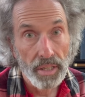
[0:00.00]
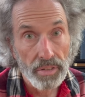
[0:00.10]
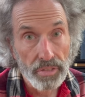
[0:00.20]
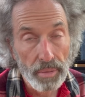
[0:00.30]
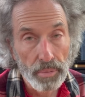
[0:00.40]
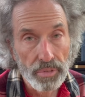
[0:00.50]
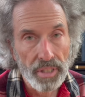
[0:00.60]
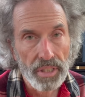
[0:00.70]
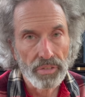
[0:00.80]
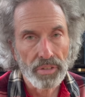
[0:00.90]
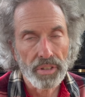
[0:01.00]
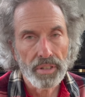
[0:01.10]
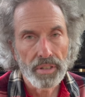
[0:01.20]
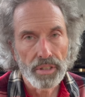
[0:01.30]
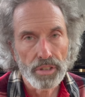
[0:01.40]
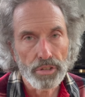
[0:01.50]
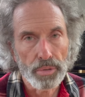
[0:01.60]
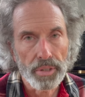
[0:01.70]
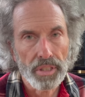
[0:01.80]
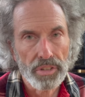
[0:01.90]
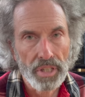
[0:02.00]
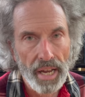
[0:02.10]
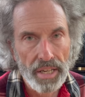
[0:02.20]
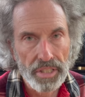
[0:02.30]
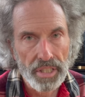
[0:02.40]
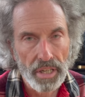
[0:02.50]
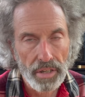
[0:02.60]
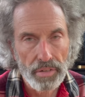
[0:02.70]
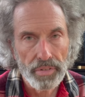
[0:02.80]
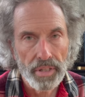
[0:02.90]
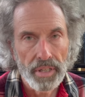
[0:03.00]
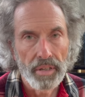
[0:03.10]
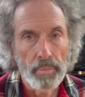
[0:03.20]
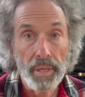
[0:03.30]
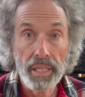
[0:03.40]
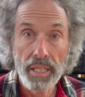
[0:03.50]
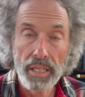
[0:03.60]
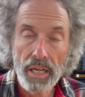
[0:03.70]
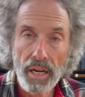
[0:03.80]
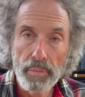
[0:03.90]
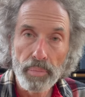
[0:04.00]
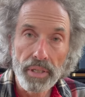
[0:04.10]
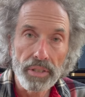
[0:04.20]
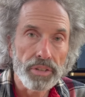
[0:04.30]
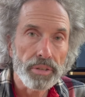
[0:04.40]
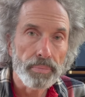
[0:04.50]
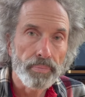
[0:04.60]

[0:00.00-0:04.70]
simultaneously during the task of making a high pitch.